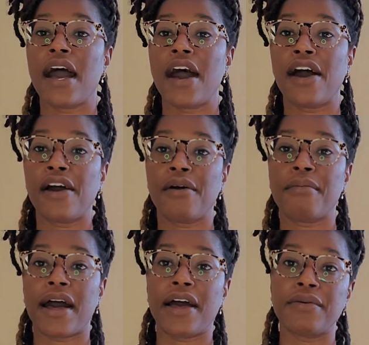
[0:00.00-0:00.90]

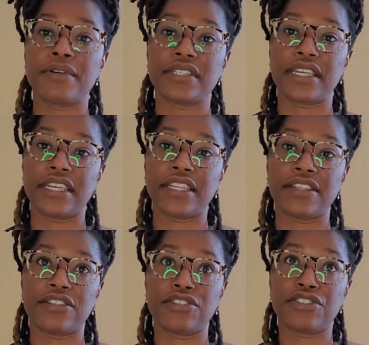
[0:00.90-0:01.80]
I was
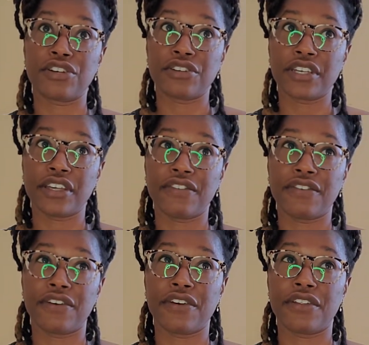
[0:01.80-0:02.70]
in Turkey
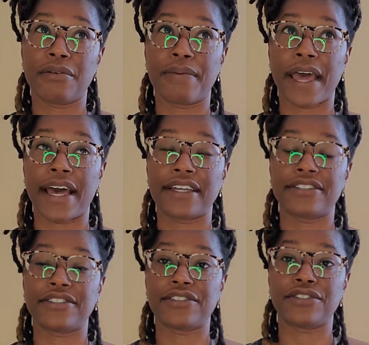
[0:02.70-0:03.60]
for the
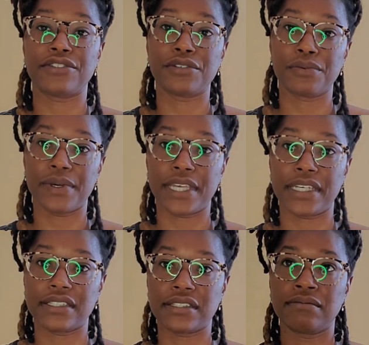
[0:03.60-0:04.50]
past 2
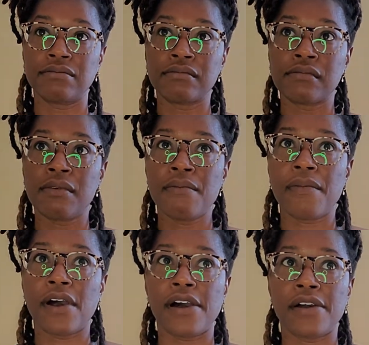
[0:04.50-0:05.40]
weeks.
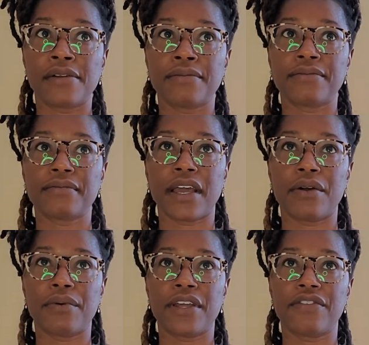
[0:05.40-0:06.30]
I
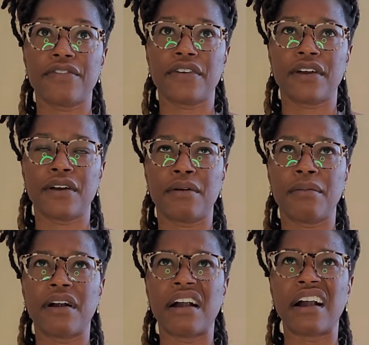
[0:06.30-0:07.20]
went
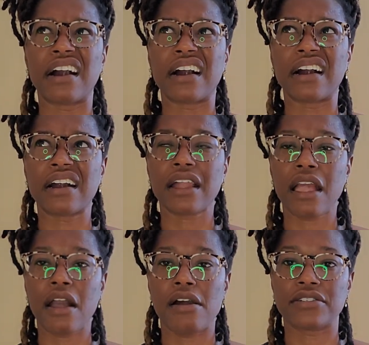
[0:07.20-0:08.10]
from,
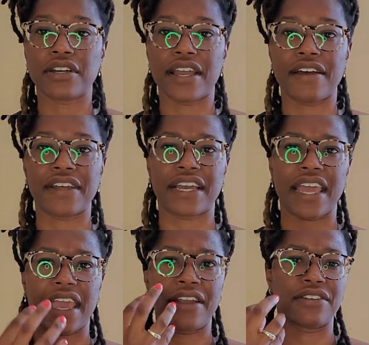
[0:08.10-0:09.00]
I'm sorry, I have like a
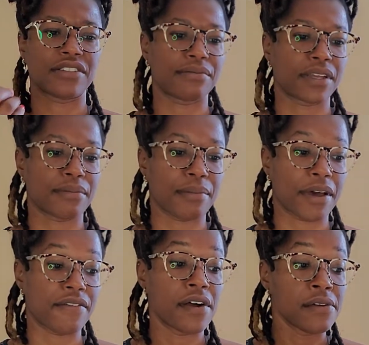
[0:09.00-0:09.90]
hair or something in my
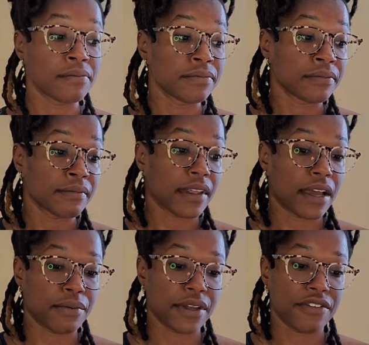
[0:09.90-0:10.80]
mouth.
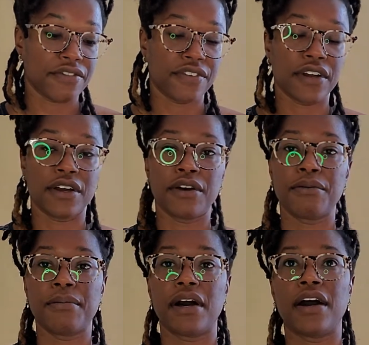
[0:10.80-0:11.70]
I went from